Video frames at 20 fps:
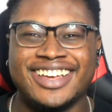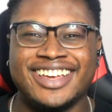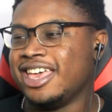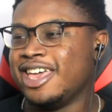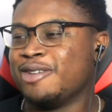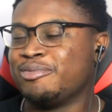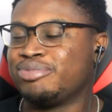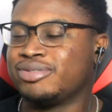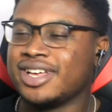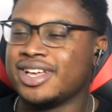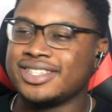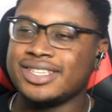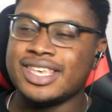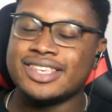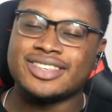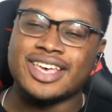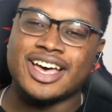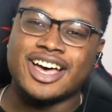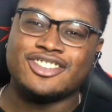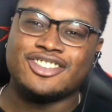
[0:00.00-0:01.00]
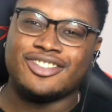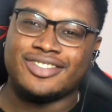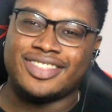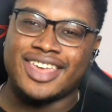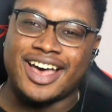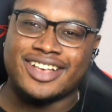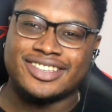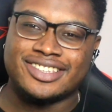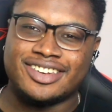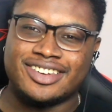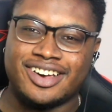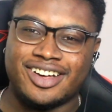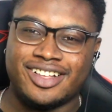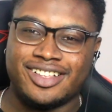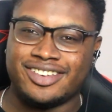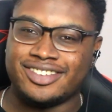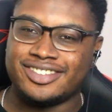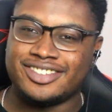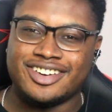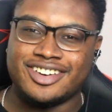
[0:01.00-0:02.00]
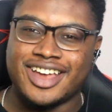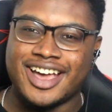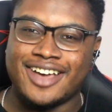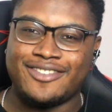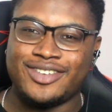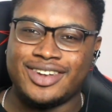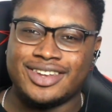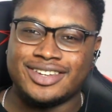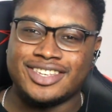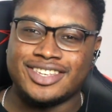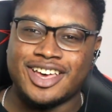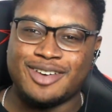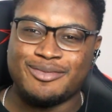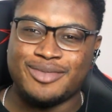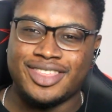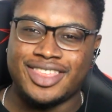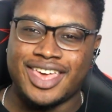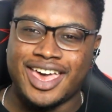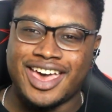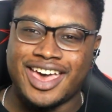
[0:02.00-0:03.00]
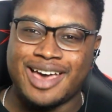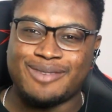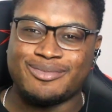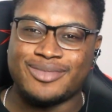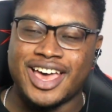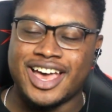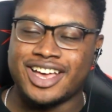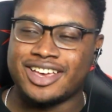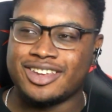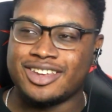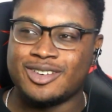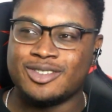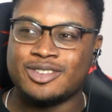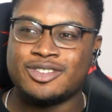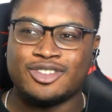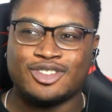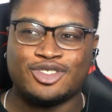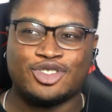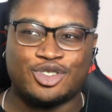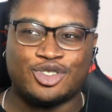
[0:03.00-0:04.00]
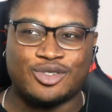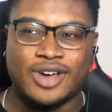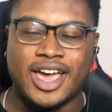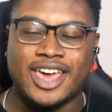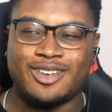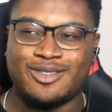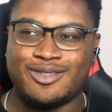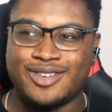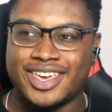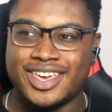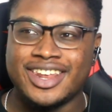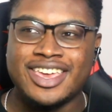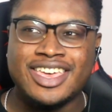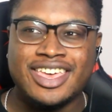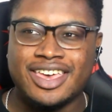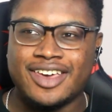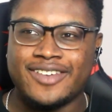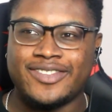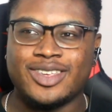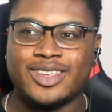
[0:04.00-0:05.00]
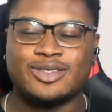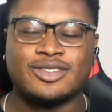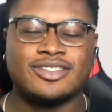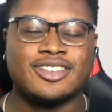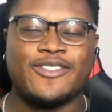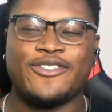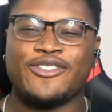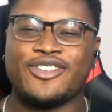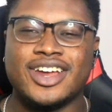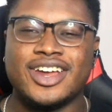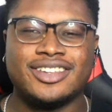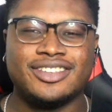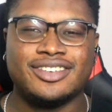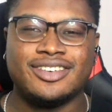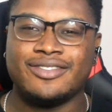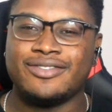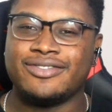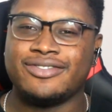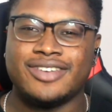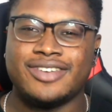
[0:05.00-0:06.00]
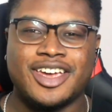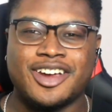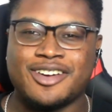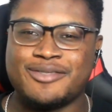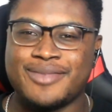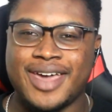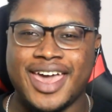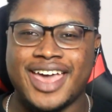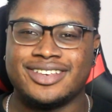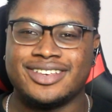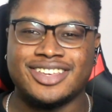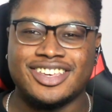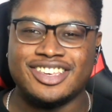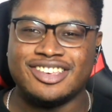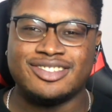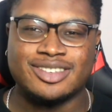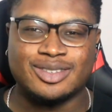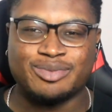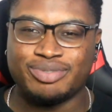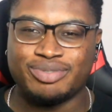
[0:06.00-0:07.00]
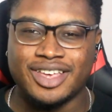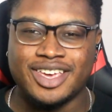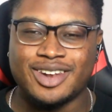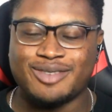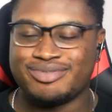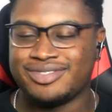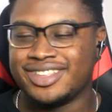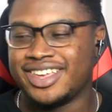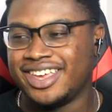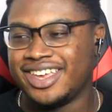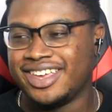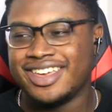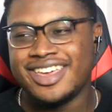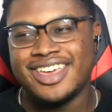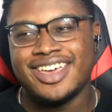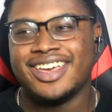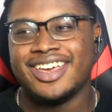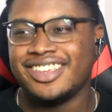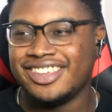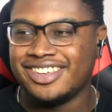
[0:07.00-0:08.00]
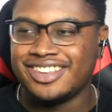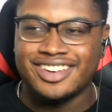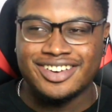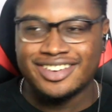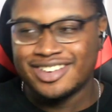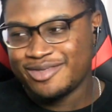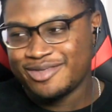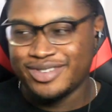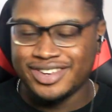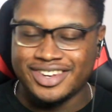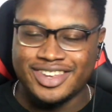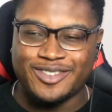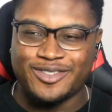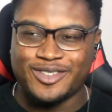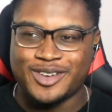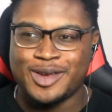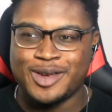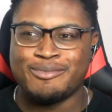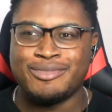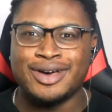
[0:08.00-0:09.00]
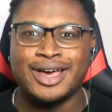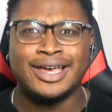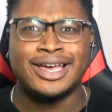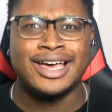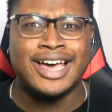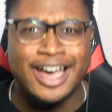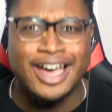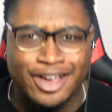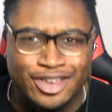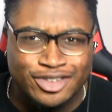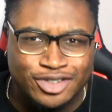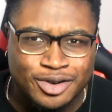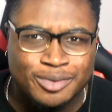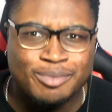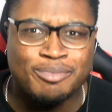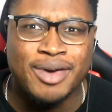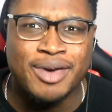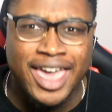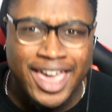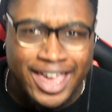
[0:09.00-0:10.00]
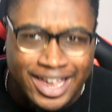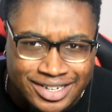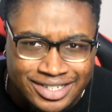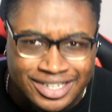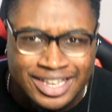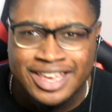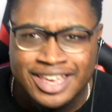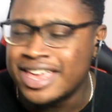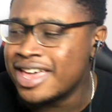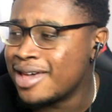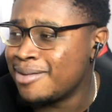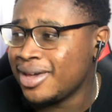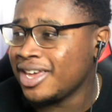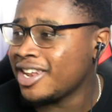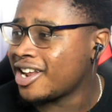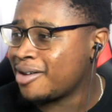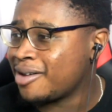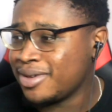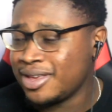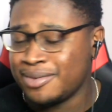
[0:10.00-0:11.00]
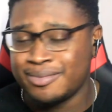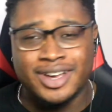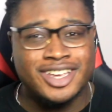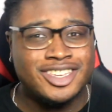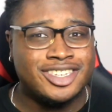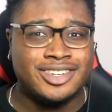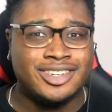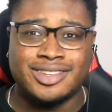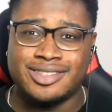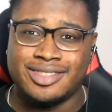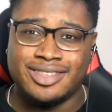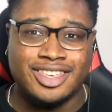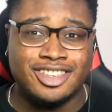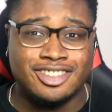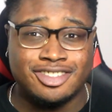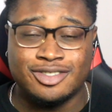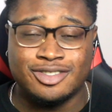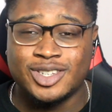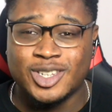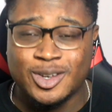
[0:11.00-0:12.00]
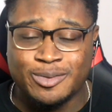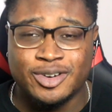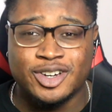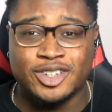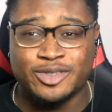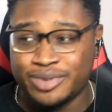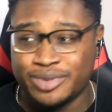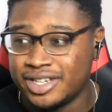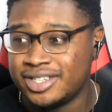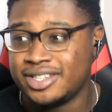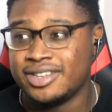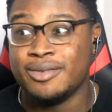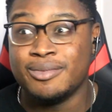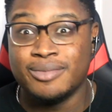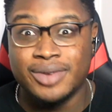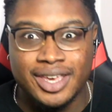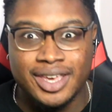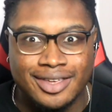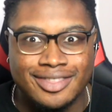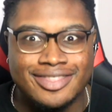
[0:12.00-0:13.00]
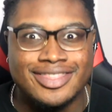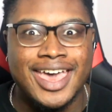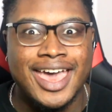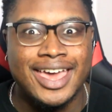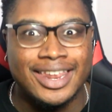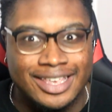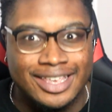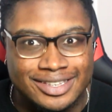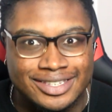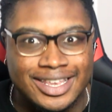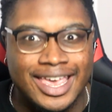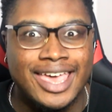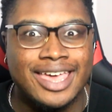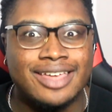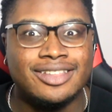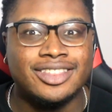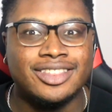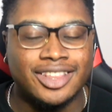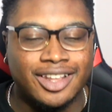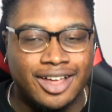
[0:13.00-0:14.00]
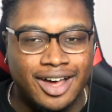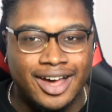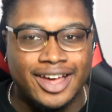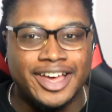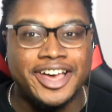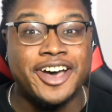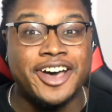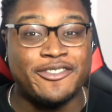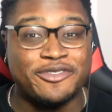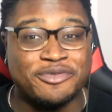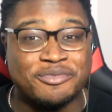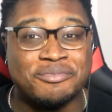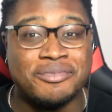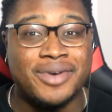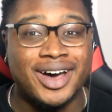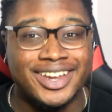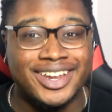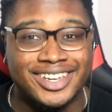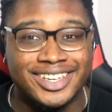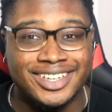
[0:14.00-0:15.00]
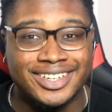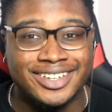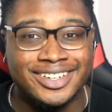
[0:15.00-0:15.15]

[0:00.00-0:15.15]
And plus, it's $100,000. You're not gonna tell me that I'm not gonna try to win. If this was a friendly, fair match, like you just play to play, it'd be different. But 100 bands, it may not be much to these YouTubers, but to me, that is a lot of money.